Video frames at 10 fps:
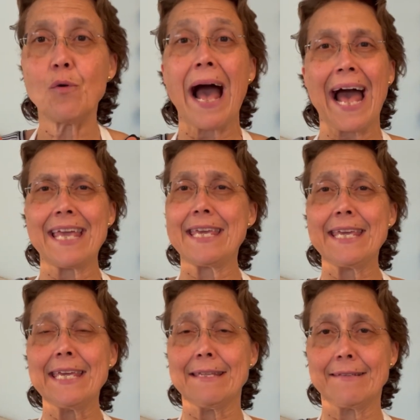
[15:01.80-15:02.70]
to high
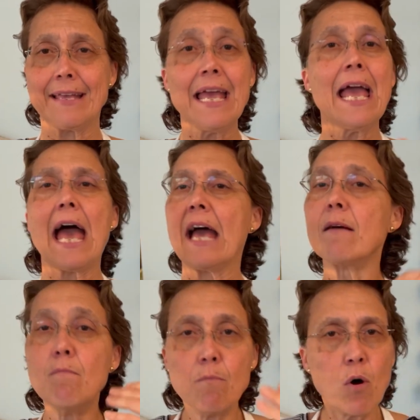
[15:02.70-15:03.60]
heat. And
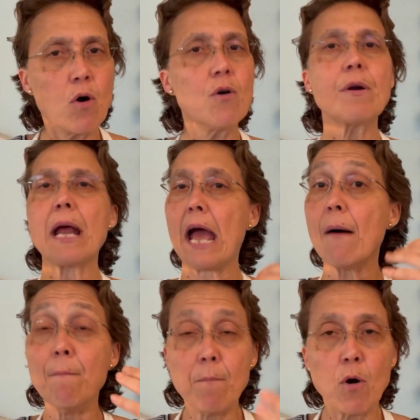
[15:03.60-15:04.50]
more
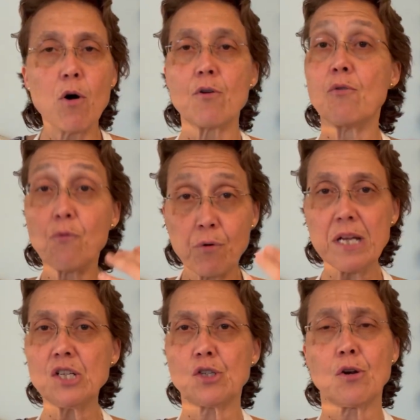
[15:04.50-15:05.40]
and more
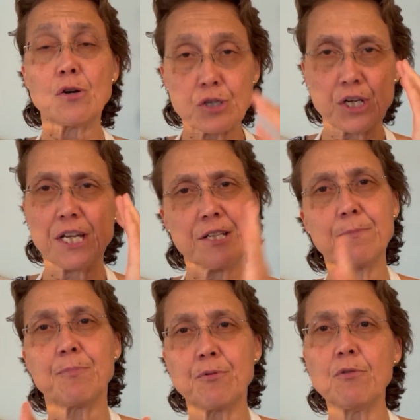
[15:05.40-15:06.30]
research is
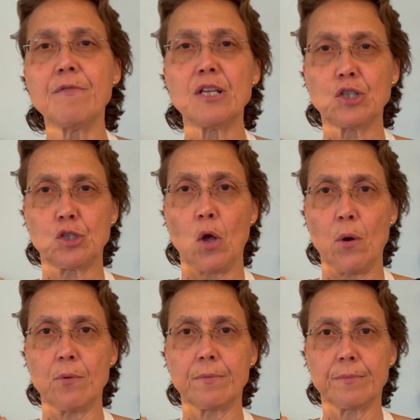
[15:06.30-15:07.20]
proving
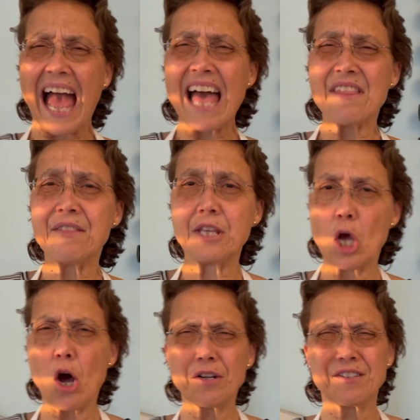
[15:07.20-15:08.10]
so.
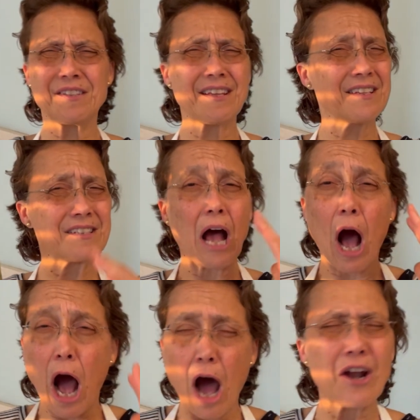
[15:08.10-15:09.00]
Antioxidants
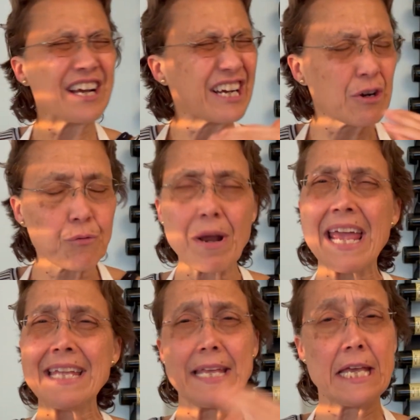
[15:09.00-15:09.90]
are a
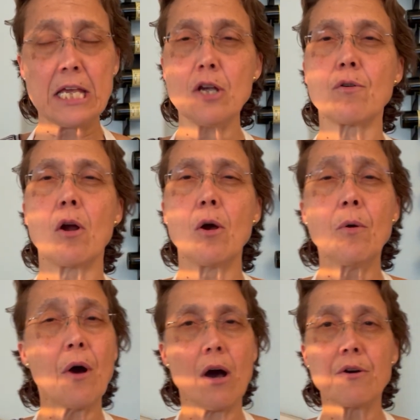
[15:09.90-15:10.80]
great hero
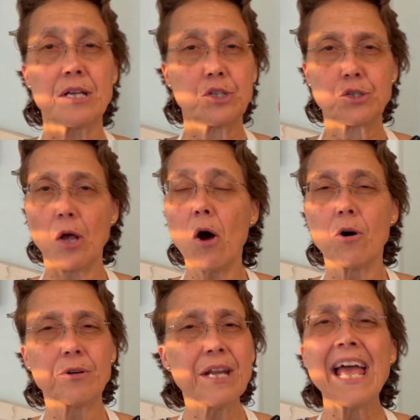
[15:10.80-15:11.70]
on its
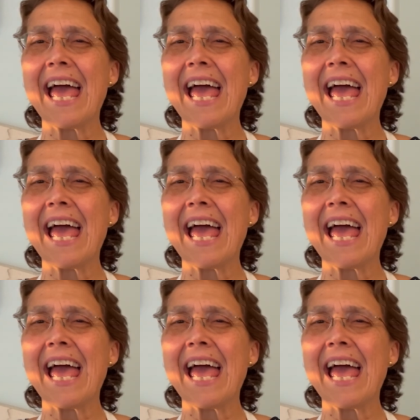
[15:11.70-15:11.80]
own